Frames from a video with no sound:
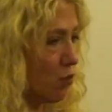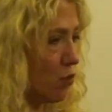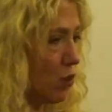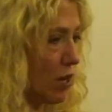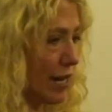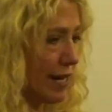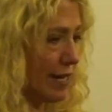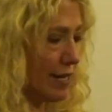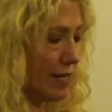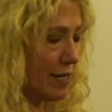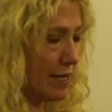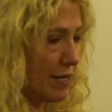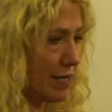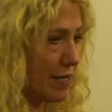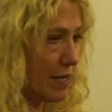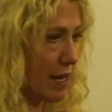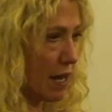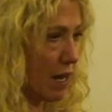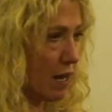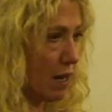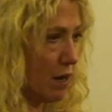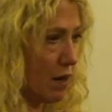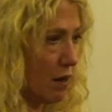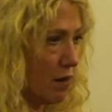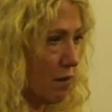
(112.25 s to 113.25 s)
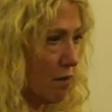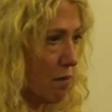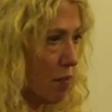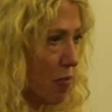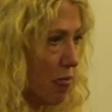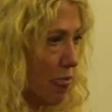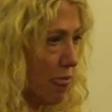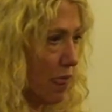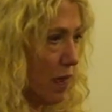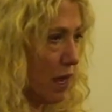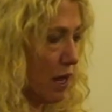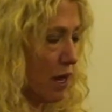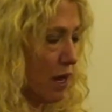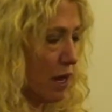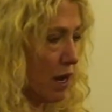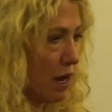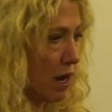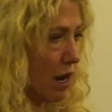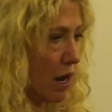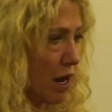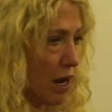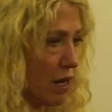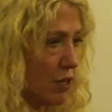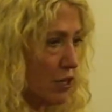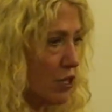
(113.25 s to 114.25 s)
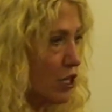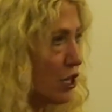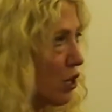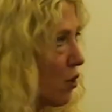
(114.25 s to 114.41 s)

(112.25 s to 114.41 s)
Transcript: was to